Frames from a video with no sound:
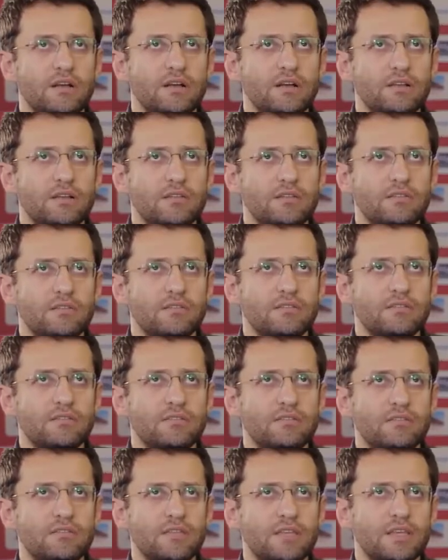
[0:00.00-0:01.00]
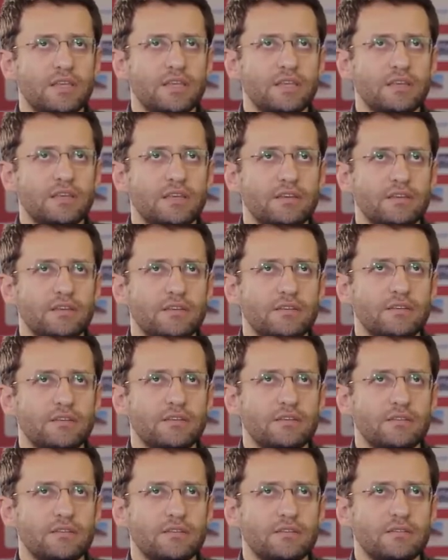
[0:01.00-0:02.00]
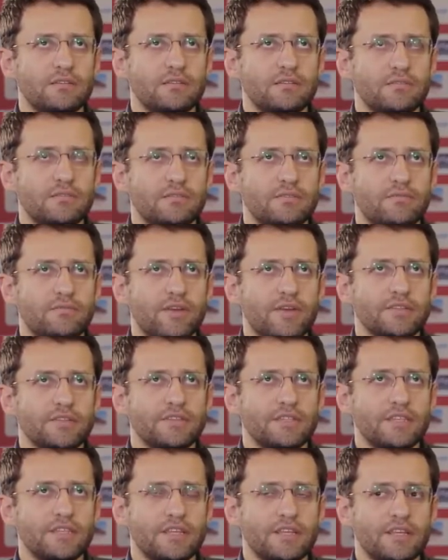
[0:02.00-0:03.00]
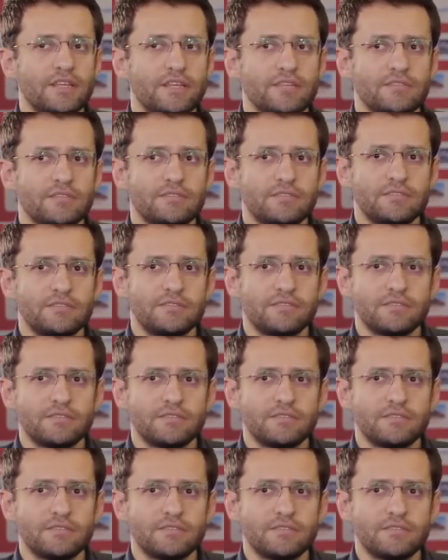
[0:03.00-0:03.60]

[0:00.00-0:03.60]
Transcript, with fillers: I think the fact that I get